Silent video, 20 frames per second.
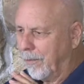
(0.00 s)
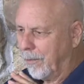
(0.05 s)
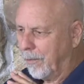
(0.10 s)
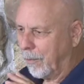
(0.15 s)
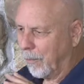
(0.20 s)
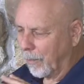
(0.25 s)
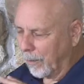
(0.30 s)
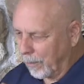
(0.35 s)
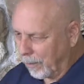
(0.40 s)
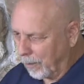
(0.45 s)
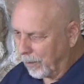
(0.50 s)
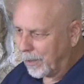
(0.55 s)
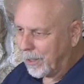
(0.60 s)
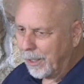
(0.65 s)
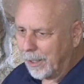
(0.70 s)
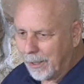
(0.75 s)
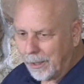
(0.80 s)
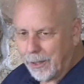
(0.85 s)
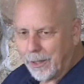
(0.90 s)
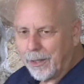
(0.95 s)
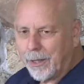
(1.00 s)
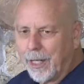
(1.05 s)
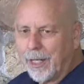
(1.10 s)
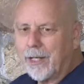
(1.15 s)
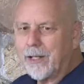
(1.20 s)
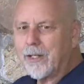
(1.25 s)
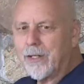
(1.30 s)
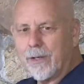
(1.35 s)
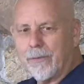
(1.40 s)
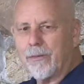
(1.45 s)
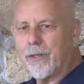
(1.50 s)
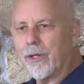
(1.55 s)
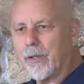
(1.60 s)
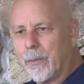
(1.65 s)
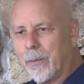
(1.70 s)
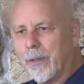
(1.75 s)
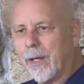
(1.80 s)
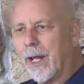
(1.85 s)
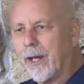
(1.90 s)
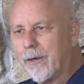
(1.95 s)
you are looking at the things of the
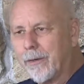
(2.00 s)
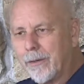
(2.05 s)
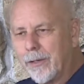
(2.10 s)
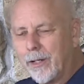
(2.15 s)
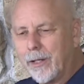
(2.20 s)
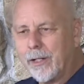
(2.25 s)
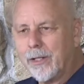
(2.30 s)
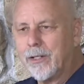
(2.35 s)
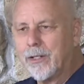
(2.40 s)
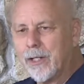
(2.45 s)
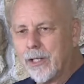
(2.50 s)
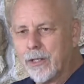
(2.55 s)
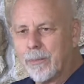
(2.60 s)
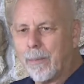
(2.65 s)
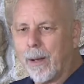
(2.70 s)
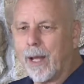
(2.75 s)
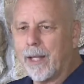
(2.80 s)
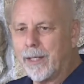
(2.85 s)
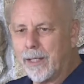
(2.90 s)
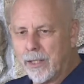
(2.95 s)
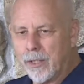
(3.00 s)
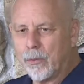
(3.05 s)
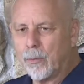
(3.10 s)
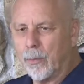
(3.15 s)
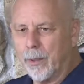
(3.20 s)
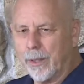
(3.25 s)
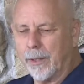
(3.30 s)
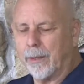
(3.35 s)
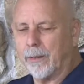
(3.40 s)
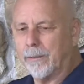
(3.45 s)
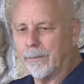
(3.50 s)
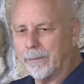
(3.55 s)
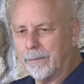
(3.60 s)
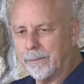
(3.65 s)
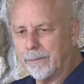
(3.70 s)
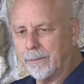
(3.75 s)
Creator that exist by His will.